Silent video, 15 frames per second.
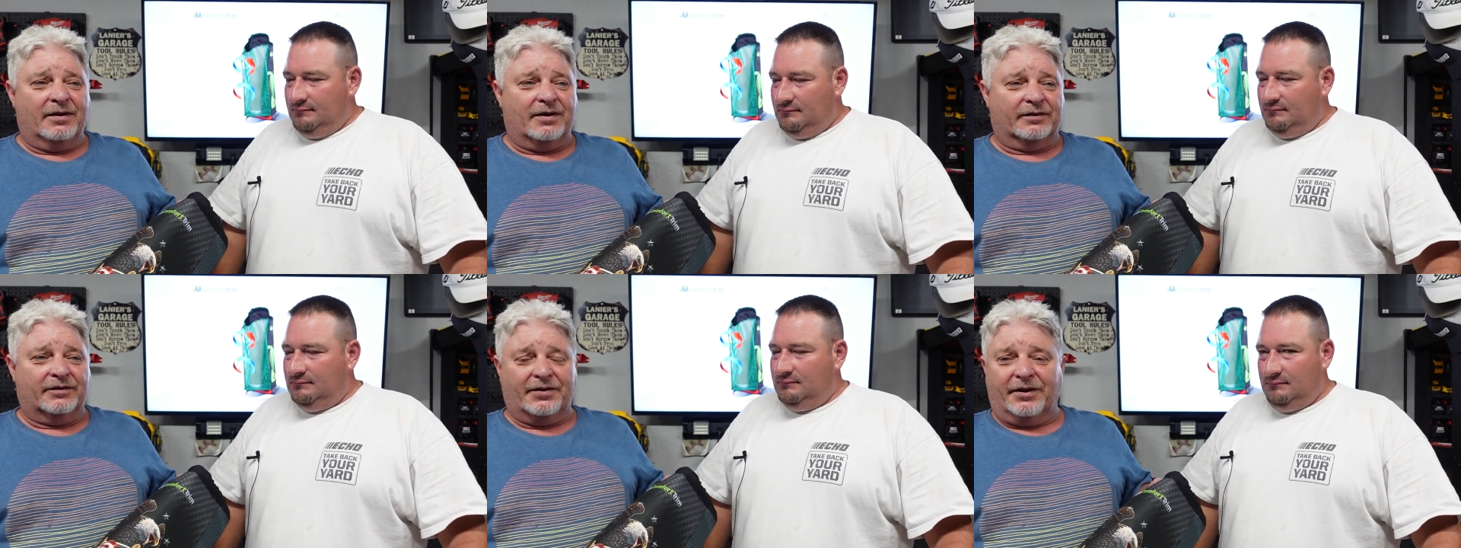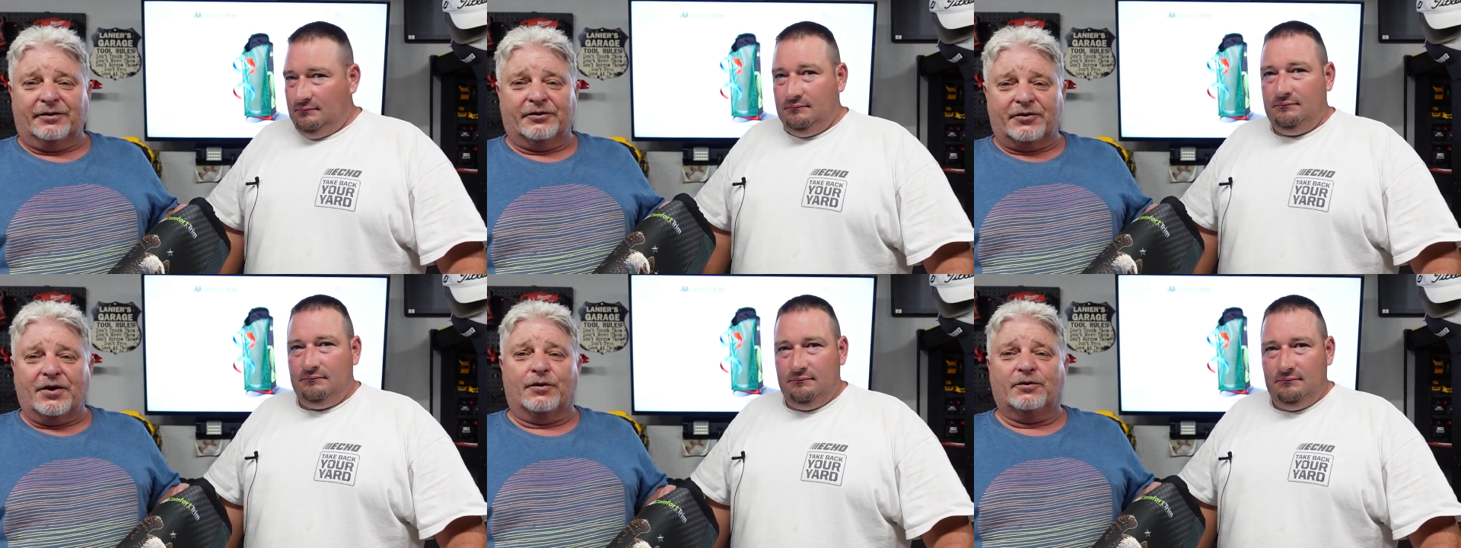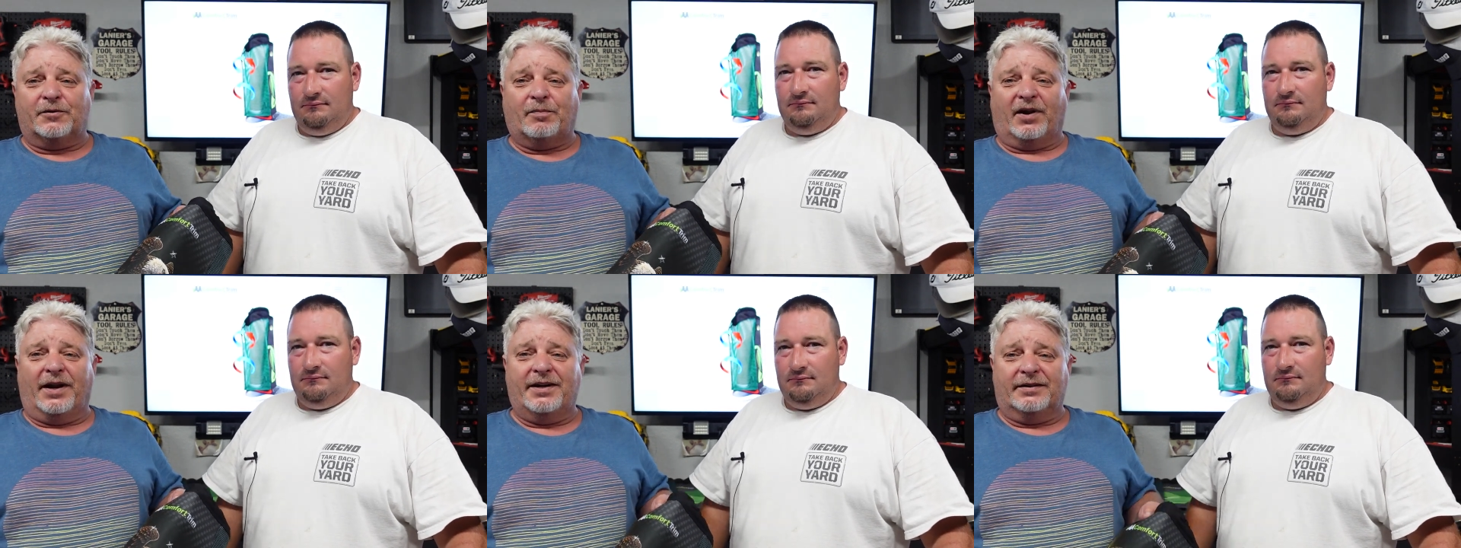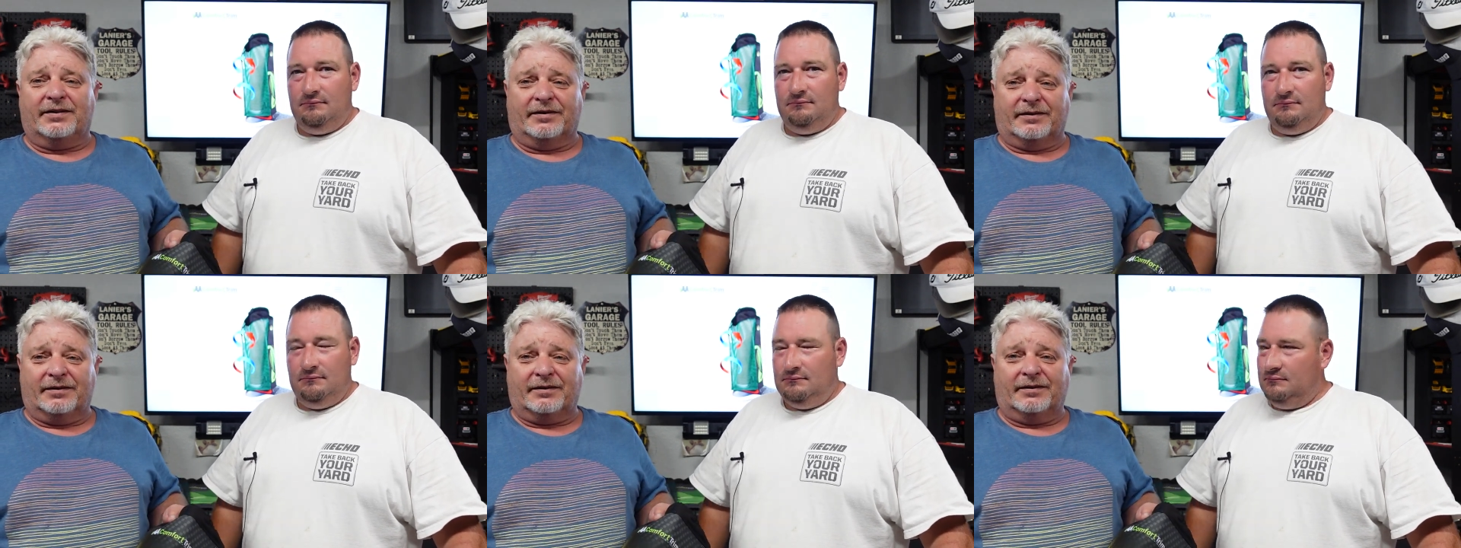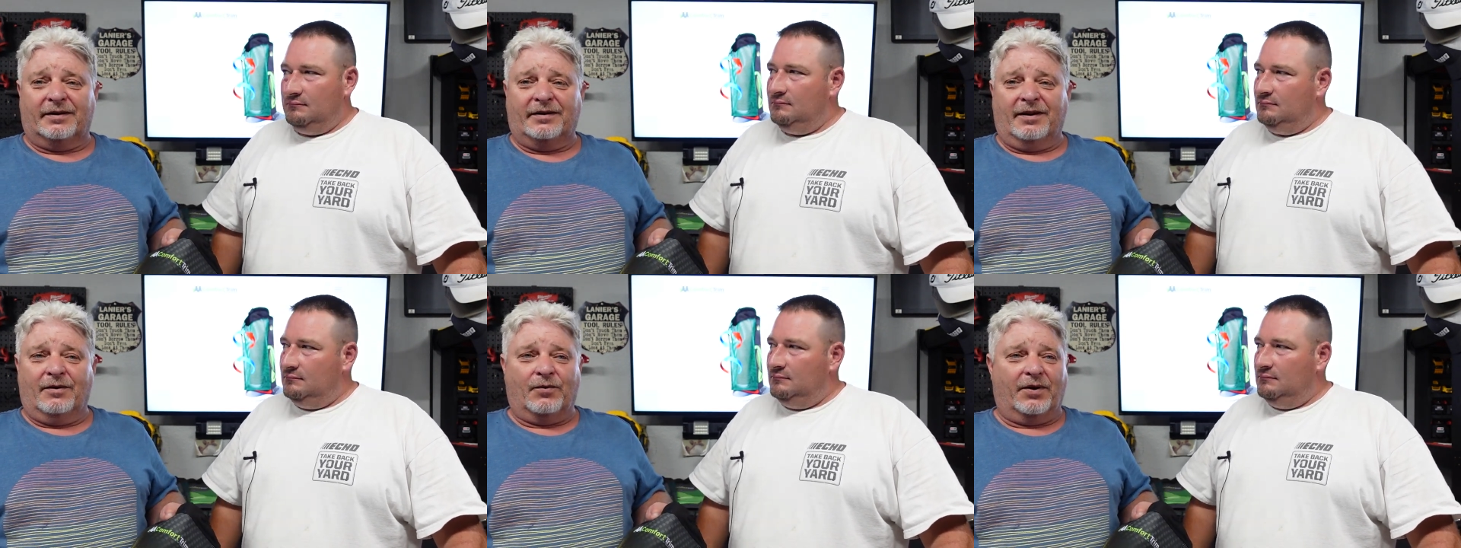Speaker 1: because there's those places
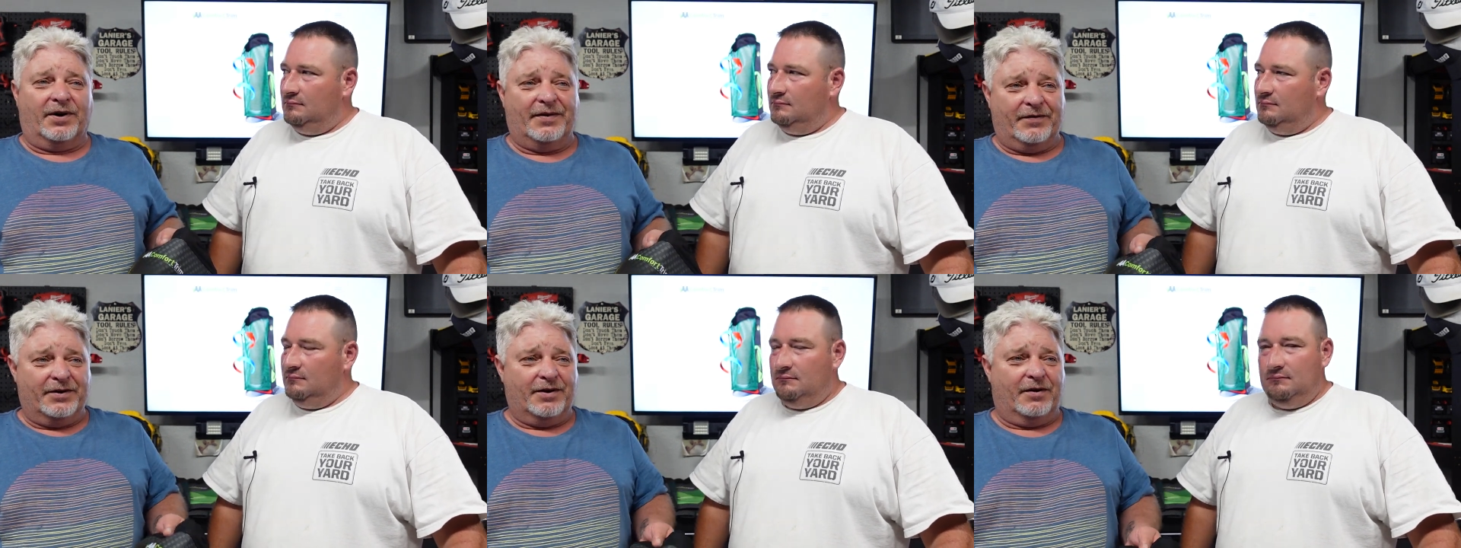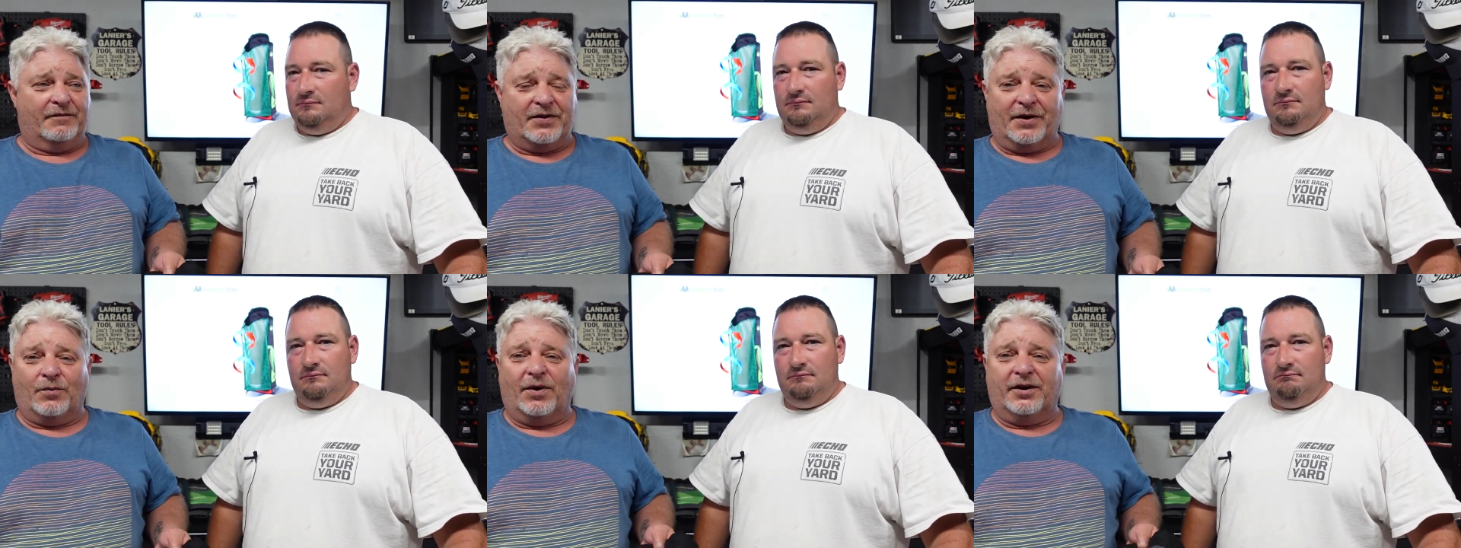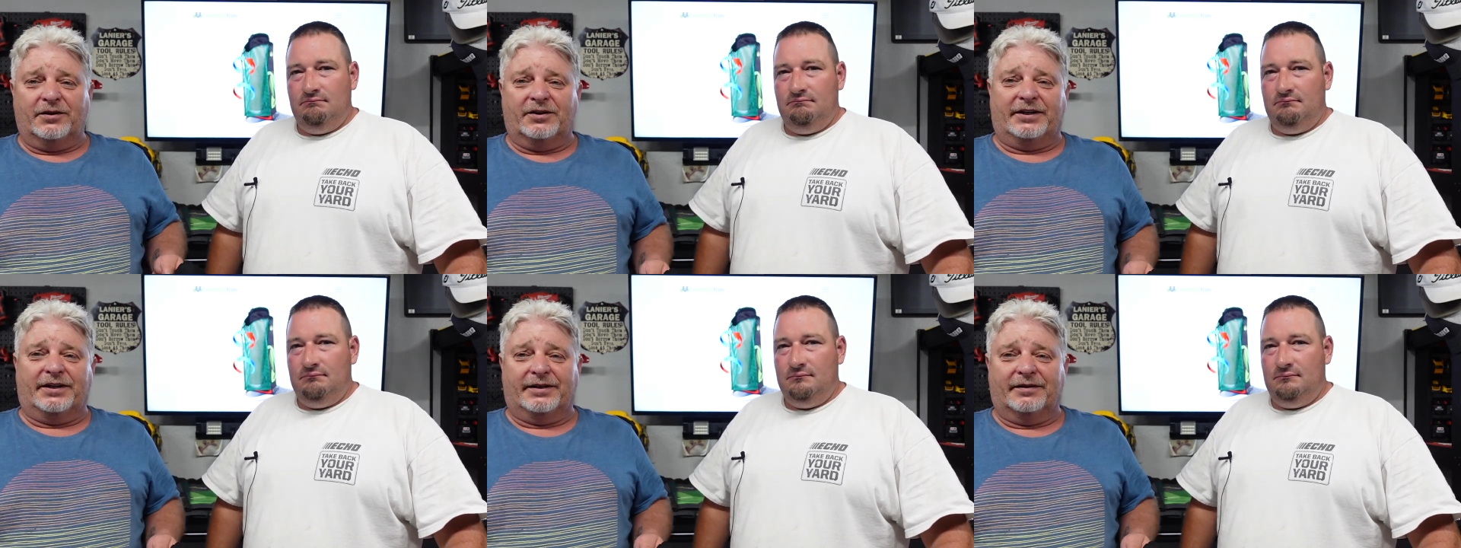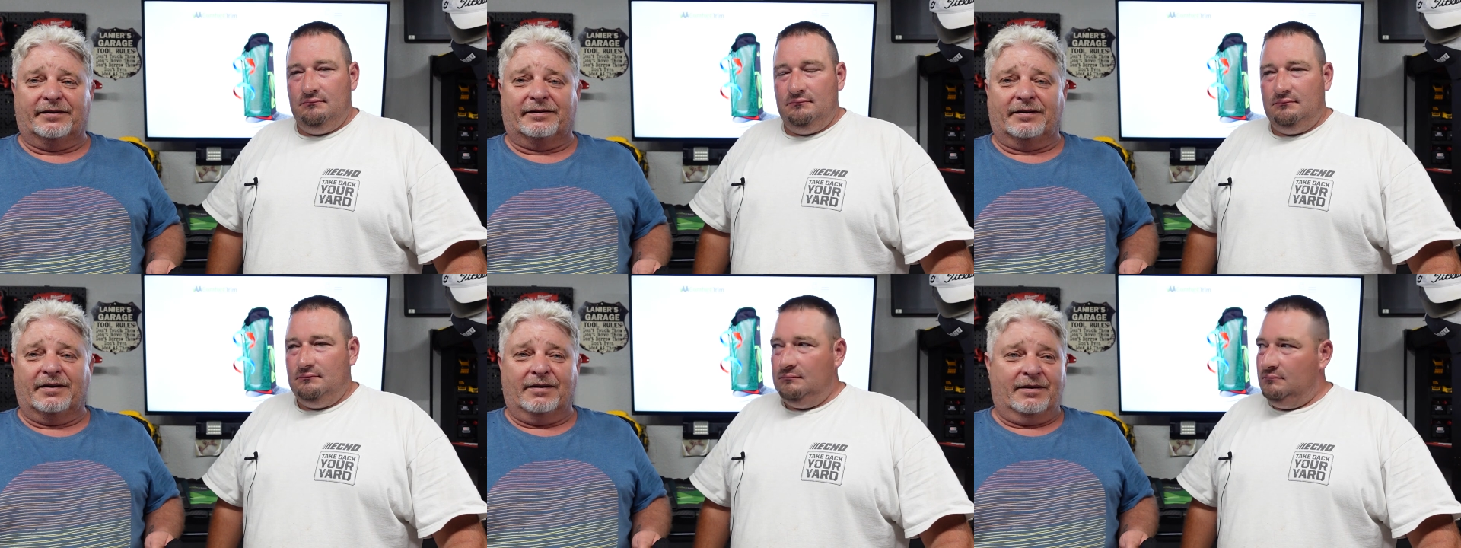where even though if they wear jeans,